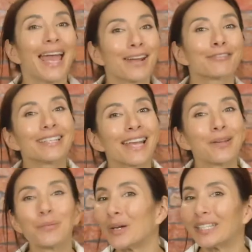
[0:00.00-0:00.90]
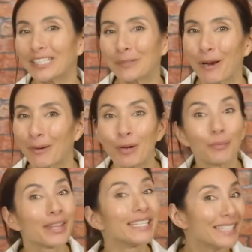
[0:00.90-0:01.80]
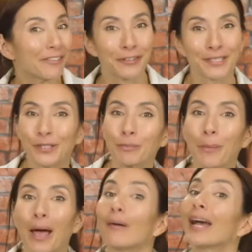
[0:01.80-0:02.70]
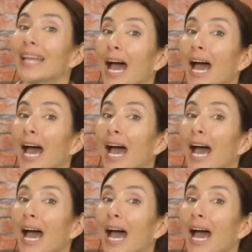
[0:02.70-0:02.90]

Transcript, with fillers: Every day we'll experiment with a different superpower and